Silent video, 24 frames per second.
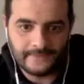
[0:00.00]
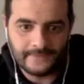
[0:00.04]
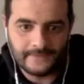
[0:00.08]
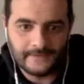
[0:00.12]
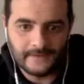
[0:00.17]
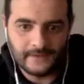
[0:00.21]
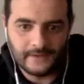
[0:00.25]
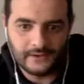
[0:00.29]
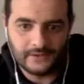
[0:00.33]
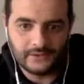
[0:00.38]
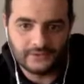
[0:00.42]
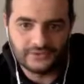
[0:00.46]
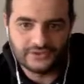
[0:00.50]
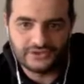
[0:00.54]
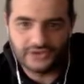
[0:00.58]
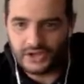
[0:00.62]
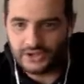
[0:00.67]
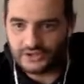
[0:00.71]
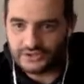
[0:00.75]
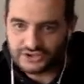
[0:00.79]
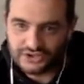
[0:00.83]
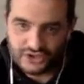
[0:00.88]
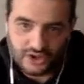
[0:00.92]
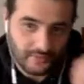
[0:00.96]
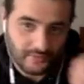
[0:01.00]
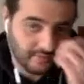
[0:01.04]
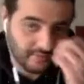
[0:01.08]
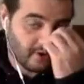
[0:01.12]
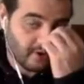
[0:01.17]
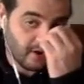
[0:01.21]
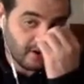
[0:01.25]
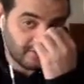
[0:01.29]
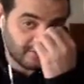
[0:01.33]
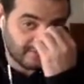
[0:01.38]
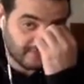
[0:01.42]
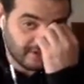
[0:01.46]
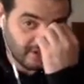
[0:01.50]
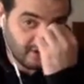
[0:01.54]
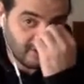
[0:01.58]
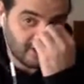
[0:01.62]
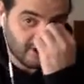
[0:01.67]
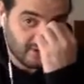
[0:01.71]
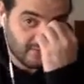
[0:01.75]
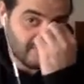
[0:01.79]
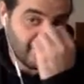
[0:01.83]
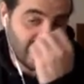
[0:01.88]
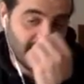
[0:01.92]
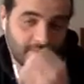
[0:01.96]
I'll jump off and I'll
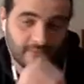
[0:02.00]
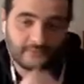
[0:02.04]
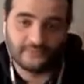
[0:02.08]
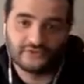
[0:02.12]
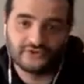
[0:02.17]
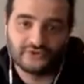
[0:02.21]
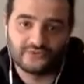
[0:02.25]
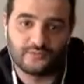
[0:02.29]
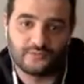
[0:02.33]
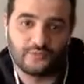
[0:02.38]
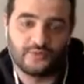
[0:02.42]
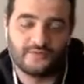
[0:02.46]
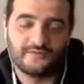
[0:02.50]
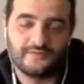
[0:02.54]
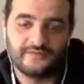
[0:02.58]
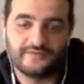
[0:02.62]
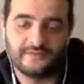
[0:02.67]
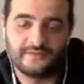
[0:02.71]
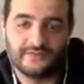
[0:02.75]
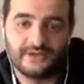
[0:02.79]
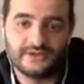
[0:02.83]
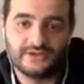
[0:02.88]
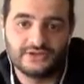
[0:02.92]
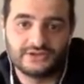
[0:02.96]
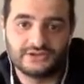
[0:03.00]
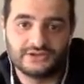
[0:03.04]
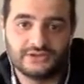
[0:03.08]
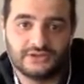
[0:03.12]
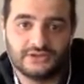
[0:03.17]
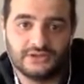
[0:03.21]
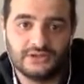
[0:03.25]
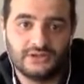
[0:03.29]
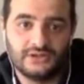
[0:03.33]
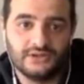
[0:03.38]
come back when there's more information.